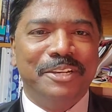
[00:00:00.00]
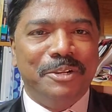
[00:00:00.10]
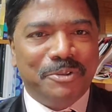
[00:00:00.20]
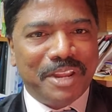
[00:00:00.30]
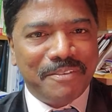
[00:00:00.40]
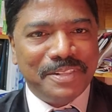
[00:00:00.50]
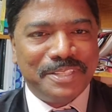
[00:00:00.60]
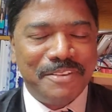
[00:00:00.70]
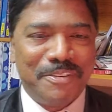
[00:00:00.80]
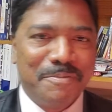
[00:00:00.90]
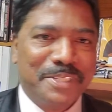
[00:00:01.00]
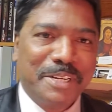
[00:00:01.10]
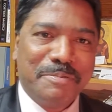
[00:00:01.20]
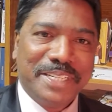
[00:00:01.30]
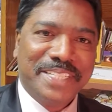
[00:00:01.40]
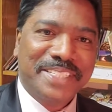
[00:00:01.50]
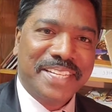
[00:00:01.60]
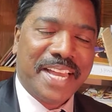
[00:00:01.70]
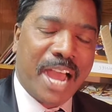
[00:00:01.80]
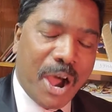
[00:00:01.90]
Today we'll see from scriptures
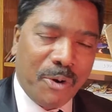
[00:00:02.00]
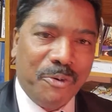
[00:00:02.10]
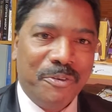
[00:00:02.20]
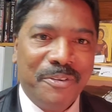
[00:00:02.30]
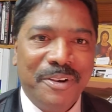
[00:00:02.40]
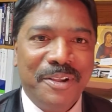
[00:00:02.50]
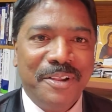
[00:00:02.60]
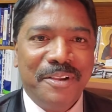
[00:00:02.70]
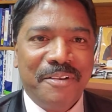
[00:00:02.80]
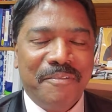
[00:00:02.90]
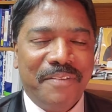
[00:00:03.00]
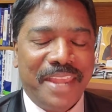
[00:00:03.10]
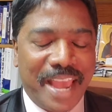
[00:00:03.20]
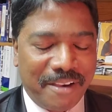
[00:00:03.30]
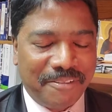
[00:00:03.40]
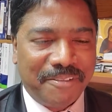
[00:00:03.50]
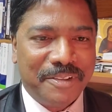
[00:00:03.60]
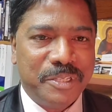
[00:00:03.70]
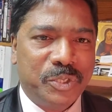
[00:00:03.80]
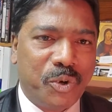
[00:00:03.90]
how we have
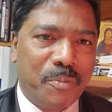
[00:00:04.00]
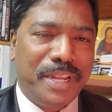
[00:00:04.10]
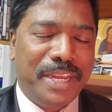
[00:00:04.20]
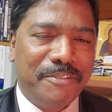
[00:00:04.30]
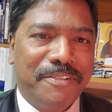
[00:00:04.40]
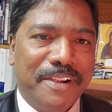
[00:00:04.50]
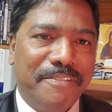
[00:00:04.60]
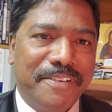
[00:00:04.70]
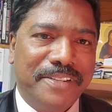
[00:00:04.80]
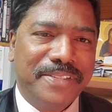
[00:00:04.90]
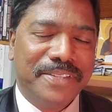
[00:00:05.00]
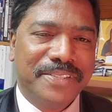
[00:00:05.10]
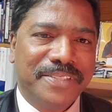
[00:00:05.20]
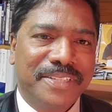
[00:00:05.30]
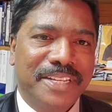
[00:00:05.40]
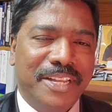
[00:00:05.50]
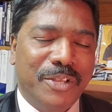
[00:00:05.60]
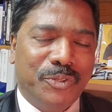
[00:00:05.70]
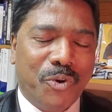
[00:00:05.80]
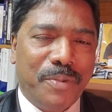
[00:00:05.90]
so many different verses,
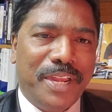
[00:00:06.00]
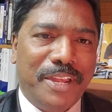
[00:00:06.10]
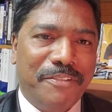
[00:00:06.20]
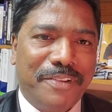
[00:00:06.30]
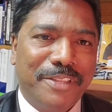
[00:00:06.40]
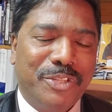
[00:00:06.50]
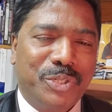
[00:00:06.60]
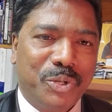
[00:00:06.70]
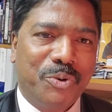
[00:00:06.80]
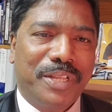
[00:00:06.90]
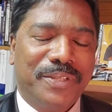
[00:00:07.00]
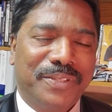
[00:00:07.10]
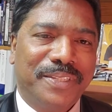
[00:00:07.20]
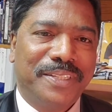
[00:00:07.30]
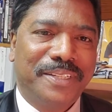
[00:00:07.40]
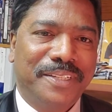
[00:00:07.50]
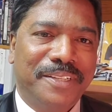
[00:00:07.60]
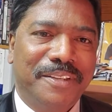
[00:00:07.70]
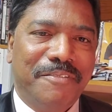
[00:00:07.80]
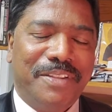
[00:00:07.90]
so many different stories,
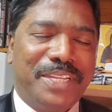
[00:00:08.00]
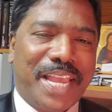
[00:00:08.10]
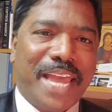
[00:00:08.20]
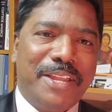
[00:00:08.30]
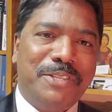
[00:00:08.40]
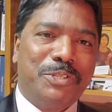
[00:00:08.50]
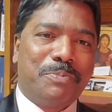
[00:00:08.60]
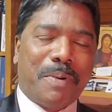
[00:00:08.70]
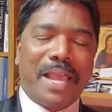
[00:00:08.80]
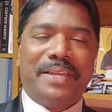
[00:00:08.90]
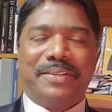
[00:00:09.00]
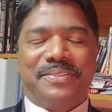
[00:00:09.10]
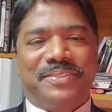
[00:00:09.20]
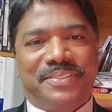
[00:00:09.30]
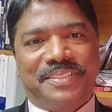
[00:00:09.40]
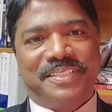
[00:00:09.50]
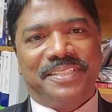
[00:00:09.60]
which can inspire us.